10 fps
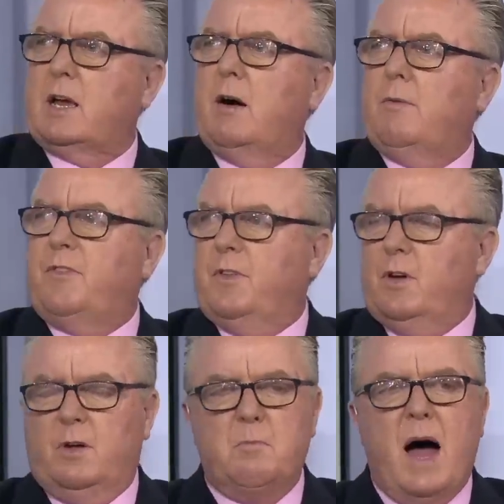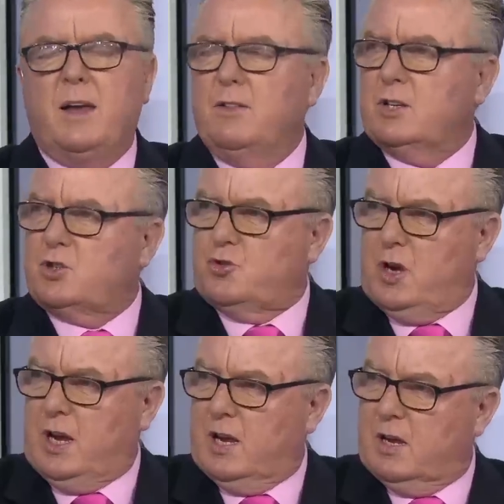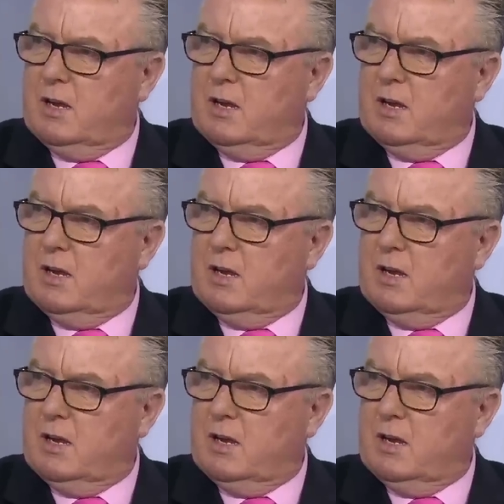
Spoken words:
up for the man in the street.